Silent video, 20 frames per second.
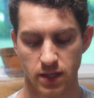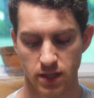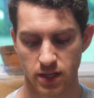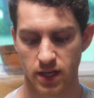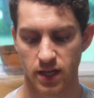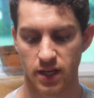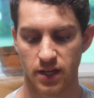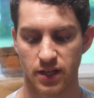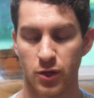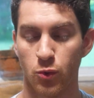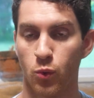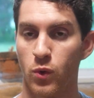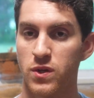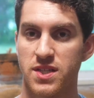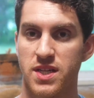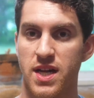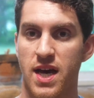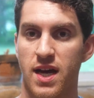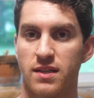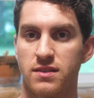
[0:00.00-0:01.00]
It was
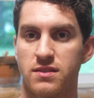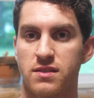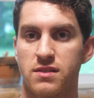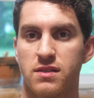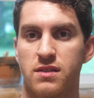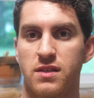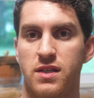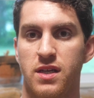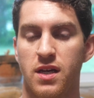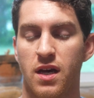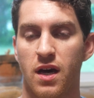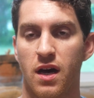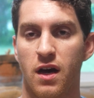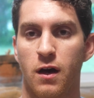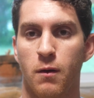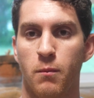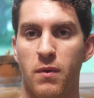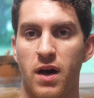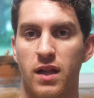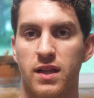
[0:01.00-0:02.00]
not.
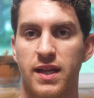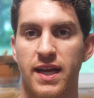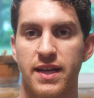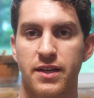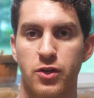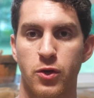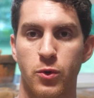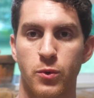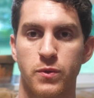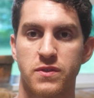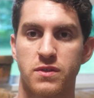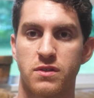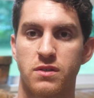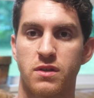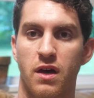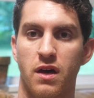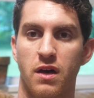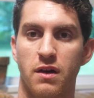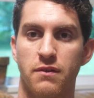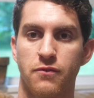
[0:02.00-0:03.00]
A lot of notes
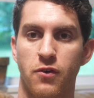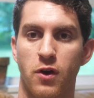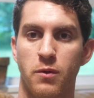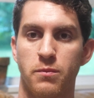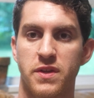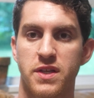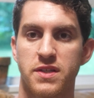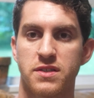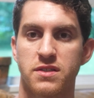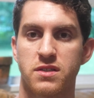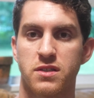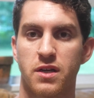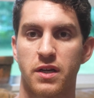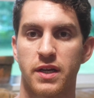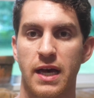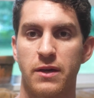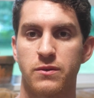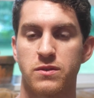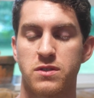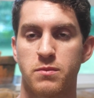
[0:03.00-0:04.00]
from this stuck
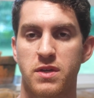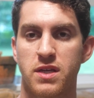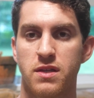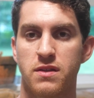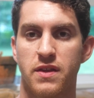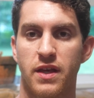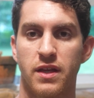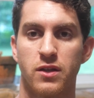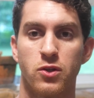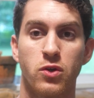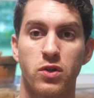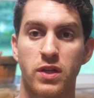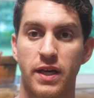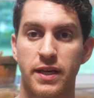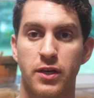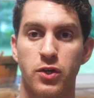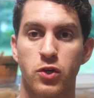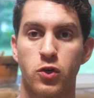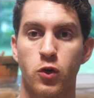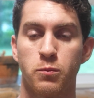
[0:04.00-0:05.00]
out to me that looked like
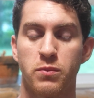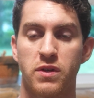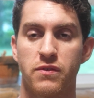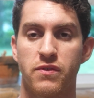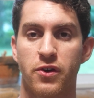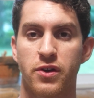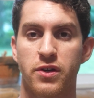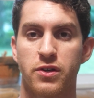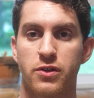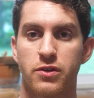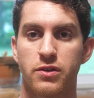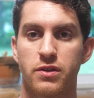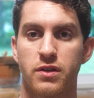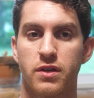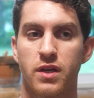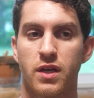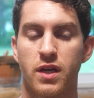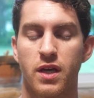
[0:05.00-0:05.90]
it could be very good.